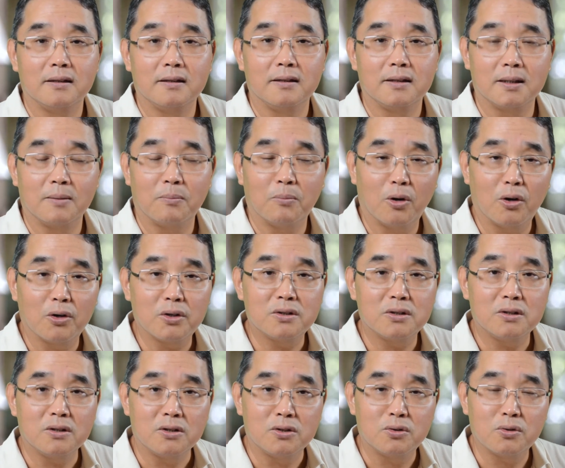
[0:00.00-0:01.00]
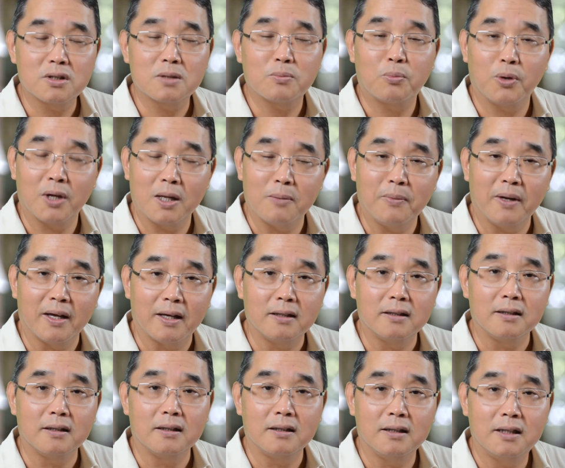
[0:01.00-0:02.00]
The mortgage insurance premium
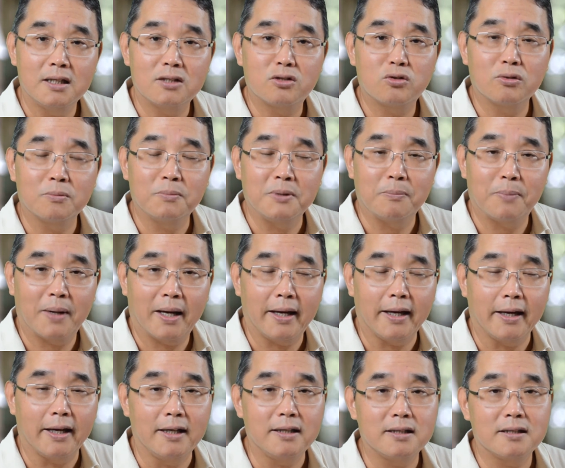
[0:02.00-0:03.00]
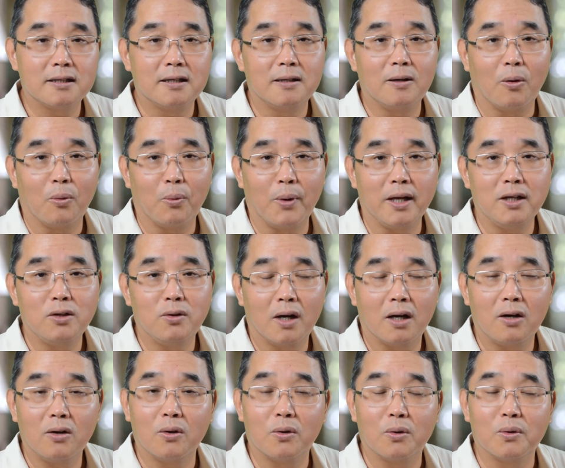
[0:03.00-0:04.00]
needs to be paid when your
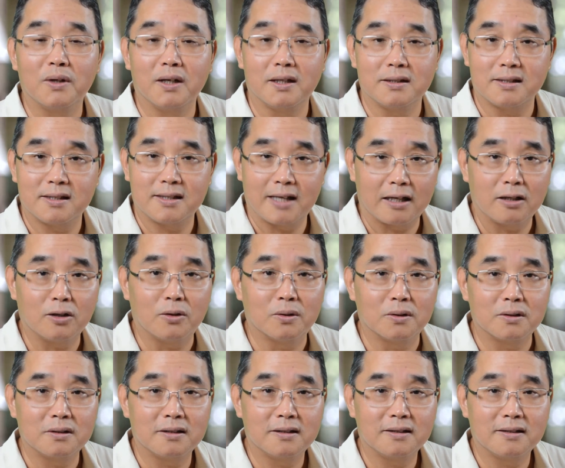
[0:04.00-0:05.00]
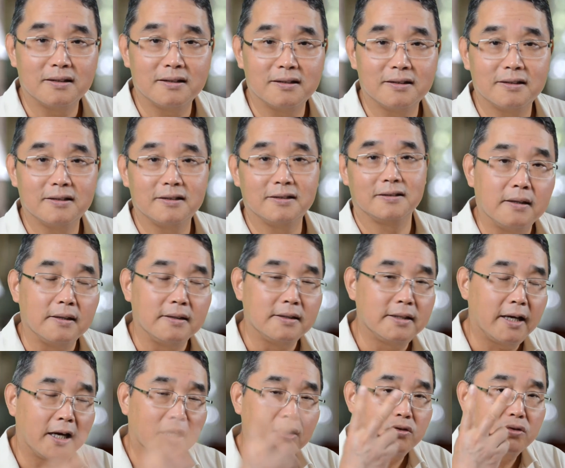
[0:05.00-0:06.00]
loan is settled.
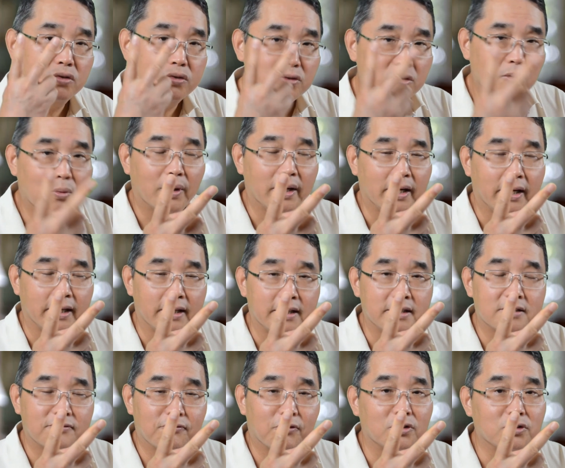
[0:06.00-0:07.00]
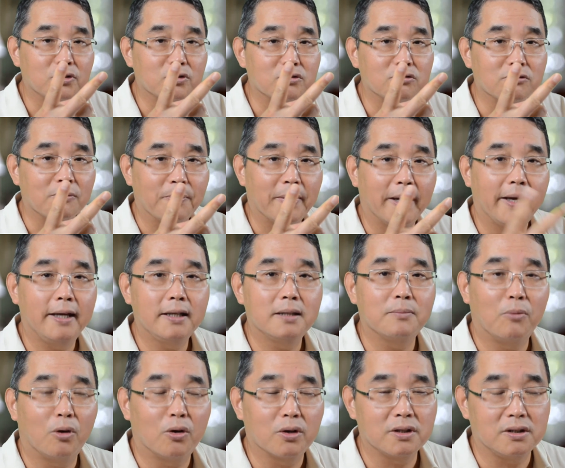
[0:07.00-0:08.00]
There are two ways for you to pay the
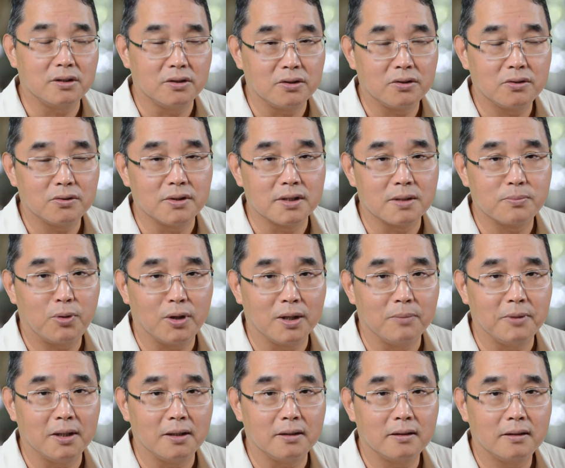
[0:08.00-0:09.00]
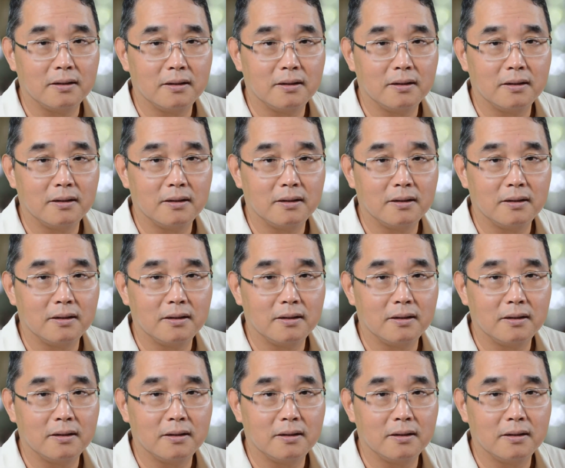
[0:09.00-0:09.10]
mortgage insurance premium.